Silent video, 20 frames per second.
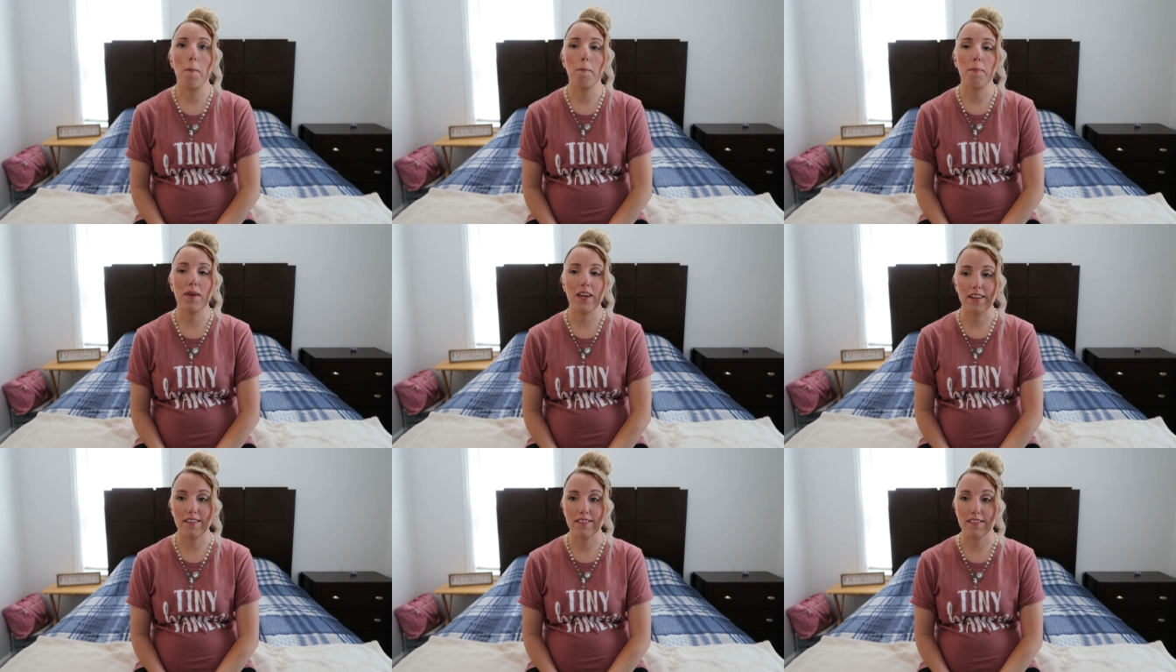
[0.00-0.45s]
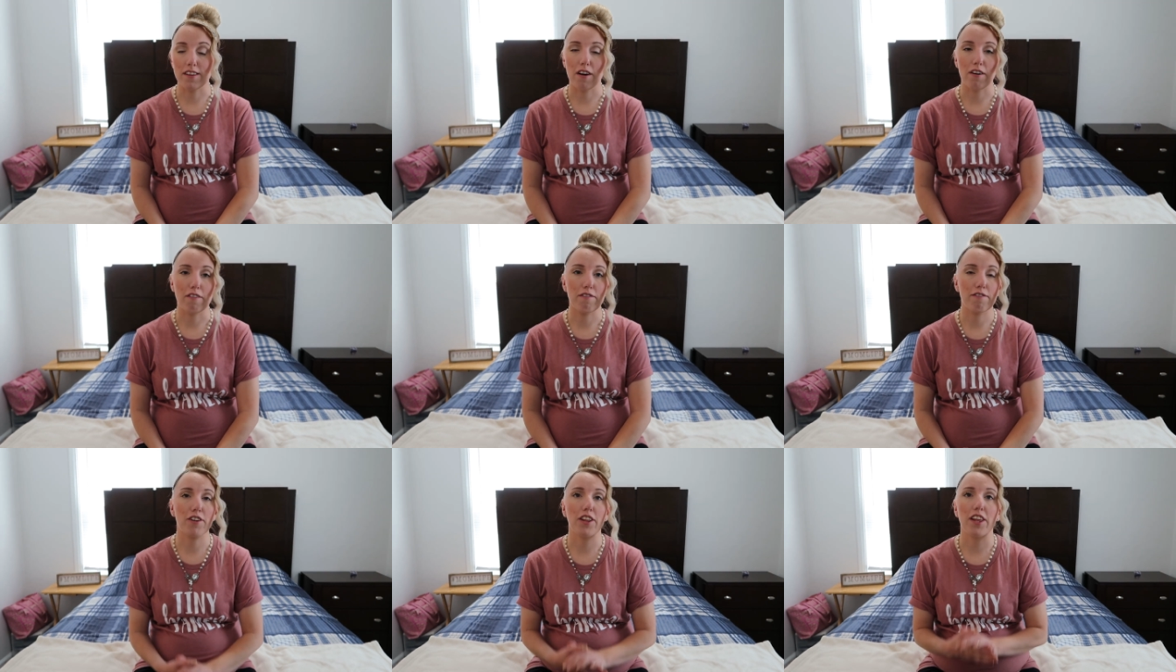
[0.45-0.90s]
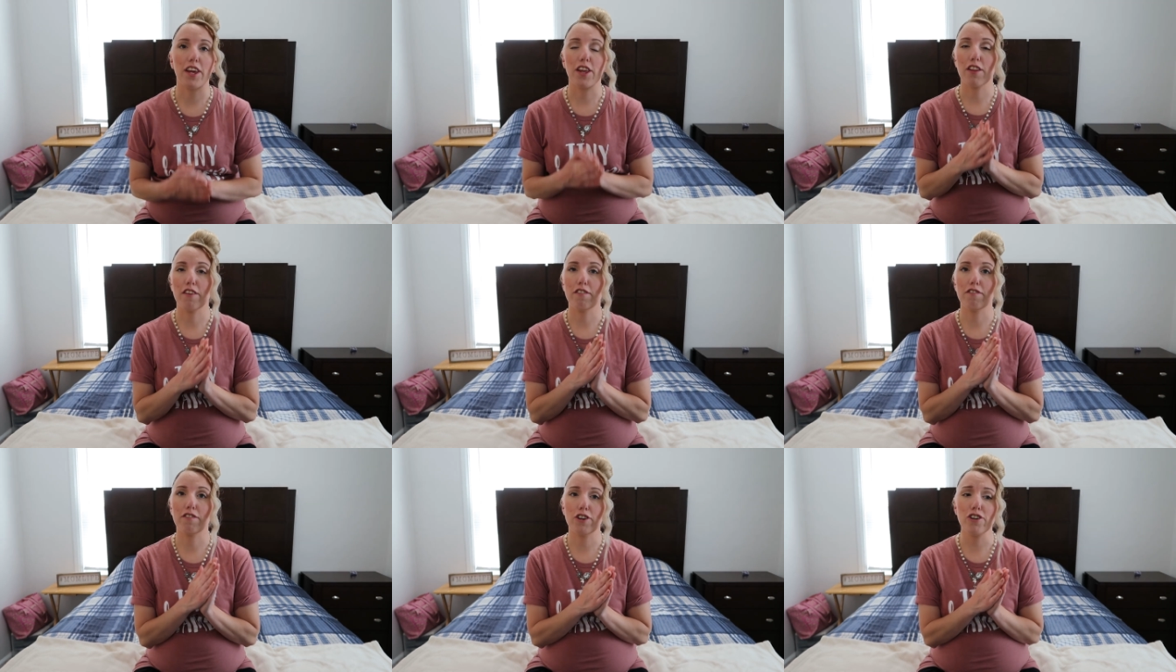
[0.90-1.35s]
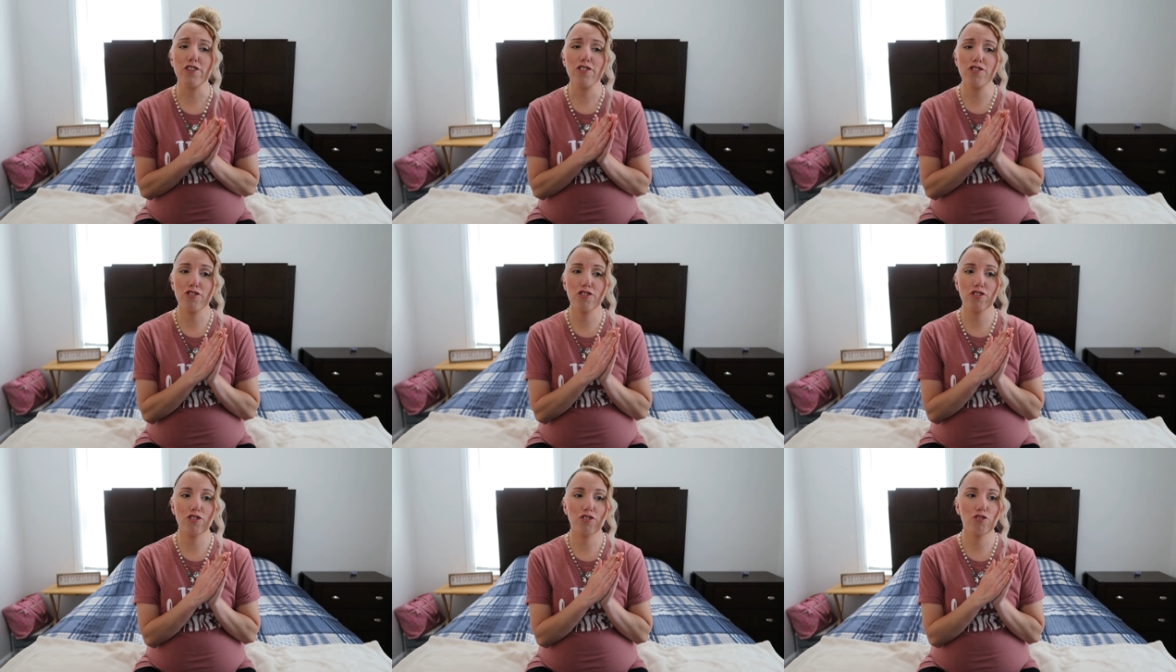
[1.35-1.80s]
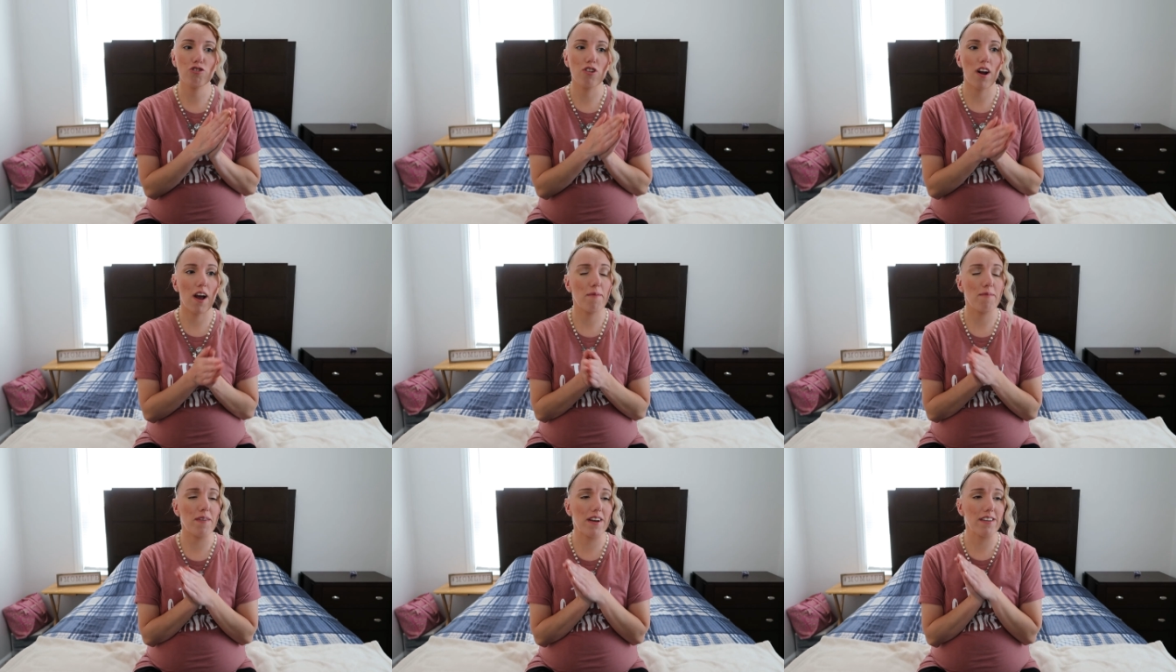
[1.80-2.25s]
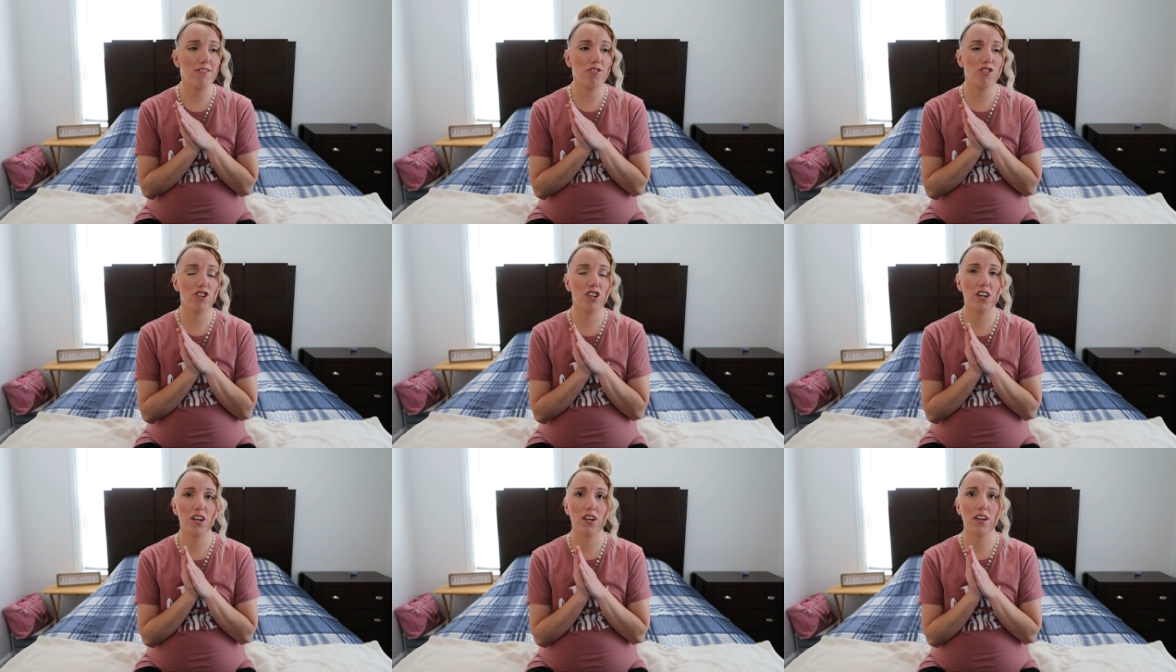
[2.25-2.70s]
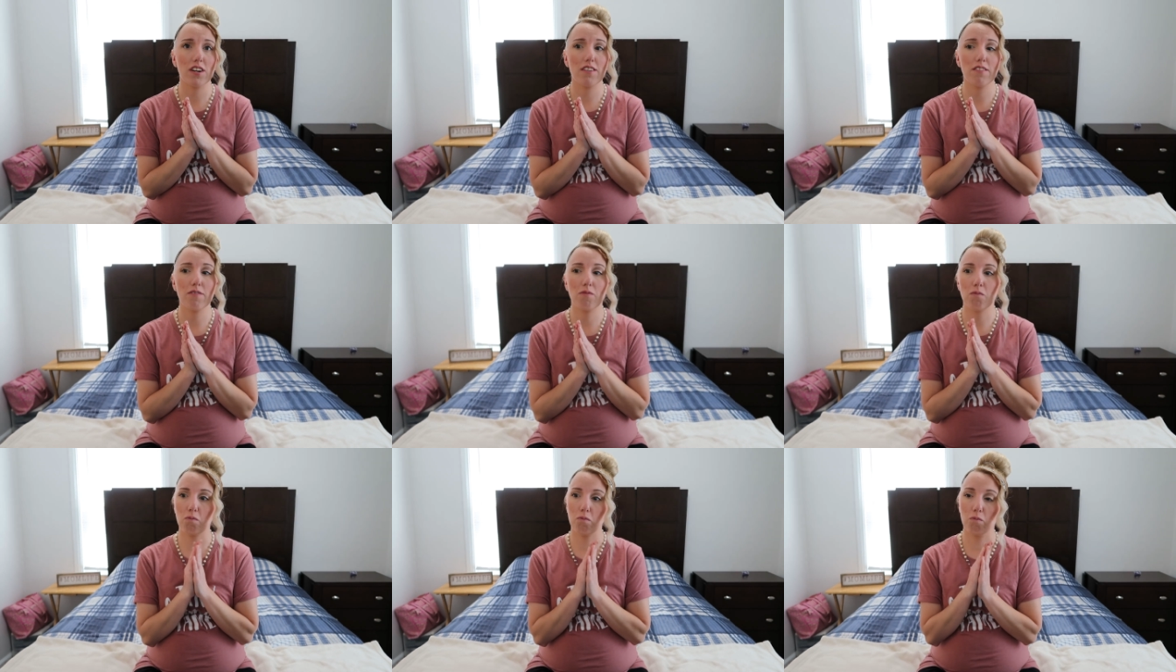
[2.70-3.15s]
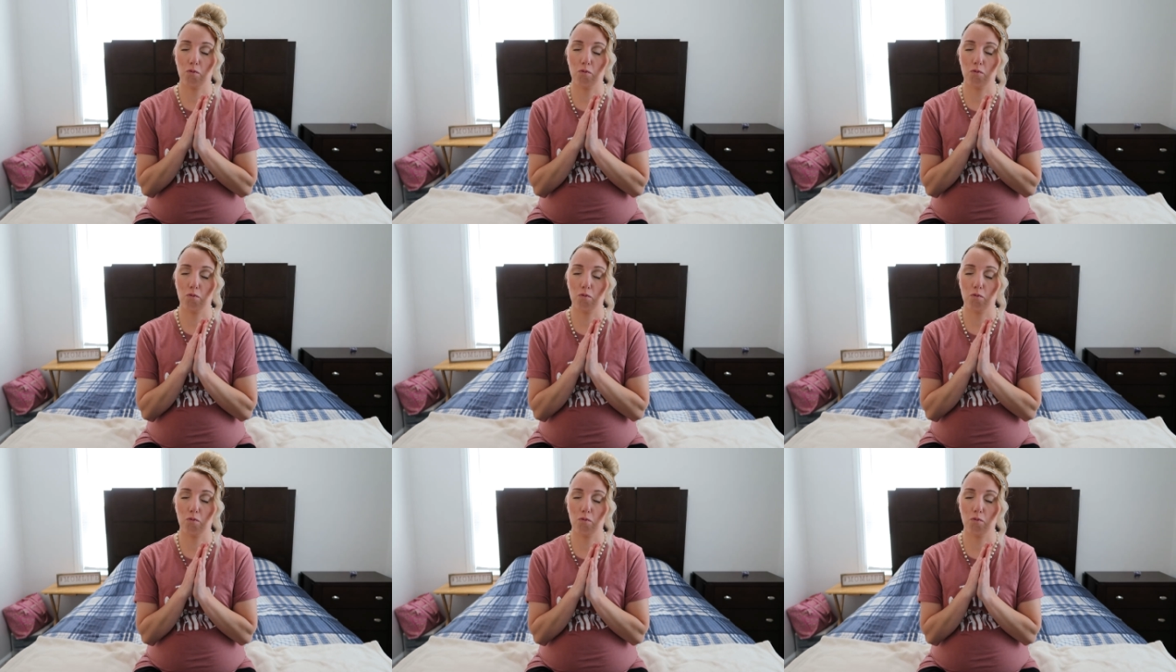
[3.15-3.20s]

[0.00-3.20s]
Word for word: pizza for like the first trimester,